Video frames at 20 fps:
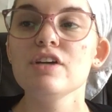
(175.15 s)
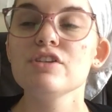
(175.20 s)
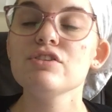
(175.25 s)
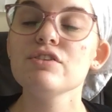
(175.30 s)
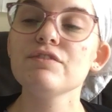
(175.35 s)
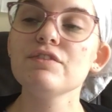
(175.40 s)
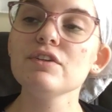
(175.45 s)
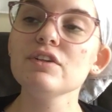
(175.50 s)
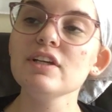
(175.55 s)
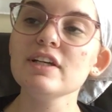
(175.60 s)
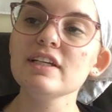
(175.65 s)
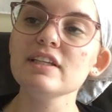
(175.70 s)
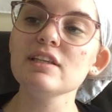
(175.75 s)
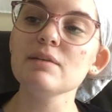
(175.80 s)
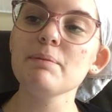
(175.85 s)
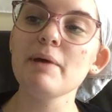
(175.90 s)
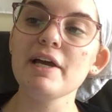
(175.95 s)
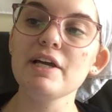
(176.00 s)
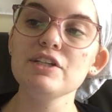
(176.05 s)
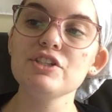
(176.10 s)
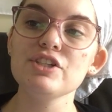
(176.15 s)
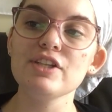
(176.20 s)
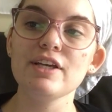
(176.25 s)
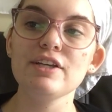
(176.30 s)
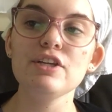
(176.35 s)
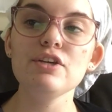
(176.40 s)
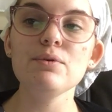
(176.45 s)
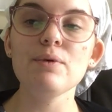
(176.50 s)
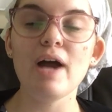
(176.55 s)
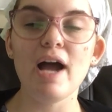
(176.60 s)
So if you look at the page
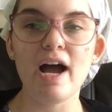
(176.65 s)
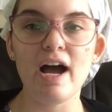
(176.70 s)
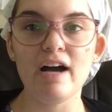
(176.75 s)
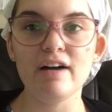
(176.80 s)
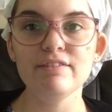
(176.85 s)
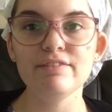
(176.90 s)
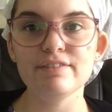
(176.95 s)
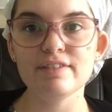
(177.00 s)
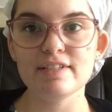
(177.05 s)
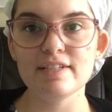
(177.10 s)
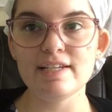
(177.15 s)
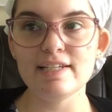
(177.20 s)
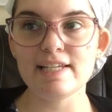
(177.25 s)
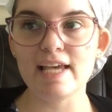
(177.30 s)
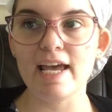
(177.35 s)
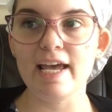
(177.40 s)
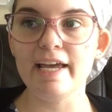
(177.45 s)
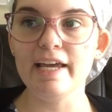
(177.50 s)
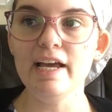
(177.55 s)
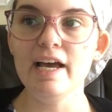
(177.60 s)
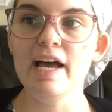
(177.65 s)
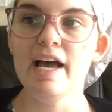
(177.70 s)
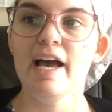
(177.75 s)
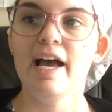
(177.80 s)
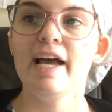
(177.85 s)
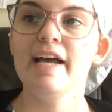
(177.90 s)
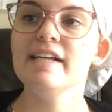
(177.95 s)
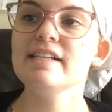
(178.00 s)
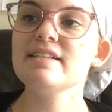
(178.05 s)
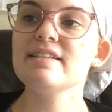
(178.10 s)
that you have today,
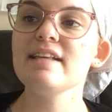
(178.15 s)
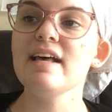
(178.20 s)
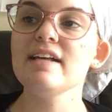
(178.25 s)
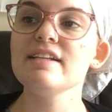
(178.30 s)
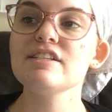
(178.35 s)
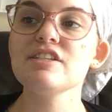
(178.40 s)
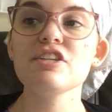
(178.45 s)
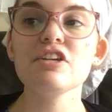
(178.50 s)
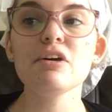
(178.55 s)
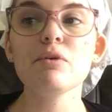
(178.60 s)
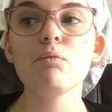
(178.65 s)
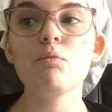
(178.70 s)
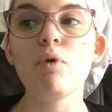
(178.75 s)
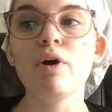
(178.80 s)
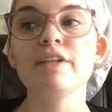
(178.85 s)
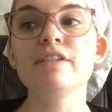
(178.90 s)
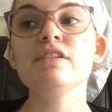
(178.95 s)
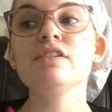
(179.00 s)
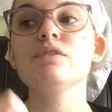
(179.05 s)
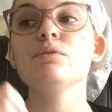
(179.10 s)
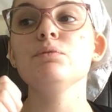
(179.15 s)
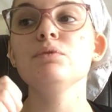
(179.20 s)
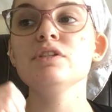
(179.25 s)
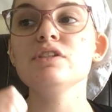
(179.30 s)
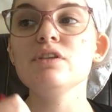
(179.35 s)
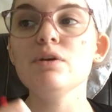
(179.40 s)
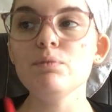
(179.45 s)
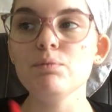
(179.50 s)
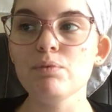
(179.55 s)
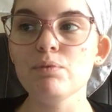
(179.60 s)
it says, "There once was a